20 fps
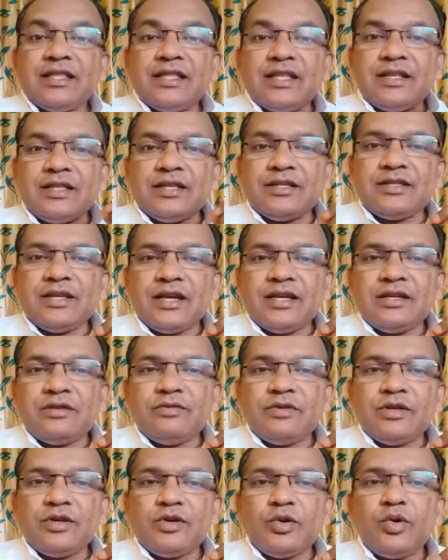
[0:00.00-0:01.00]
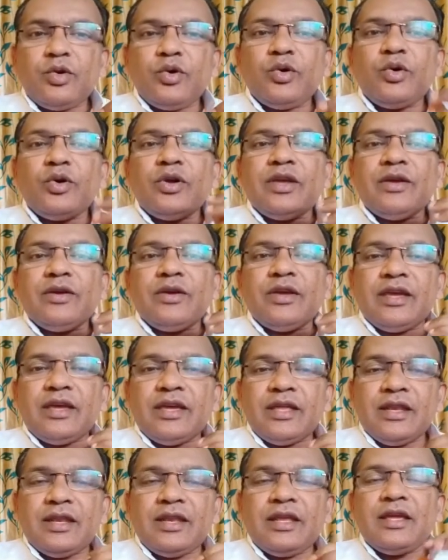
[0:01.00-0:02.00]
Then the child will grow
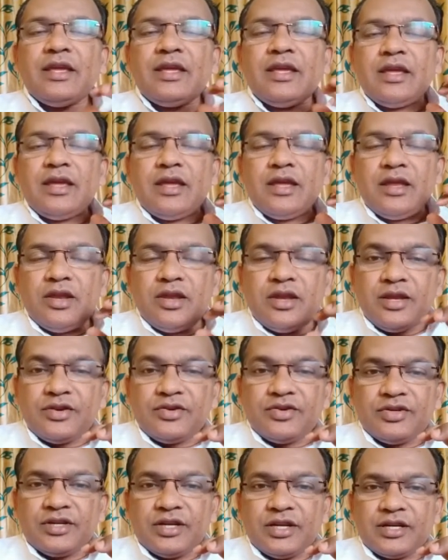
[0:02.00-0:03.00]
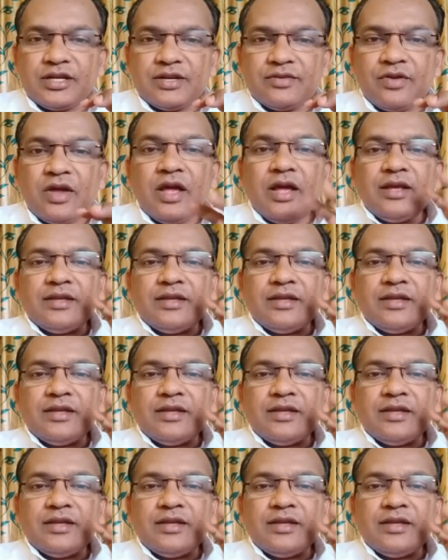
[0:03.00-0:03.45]
in initiative.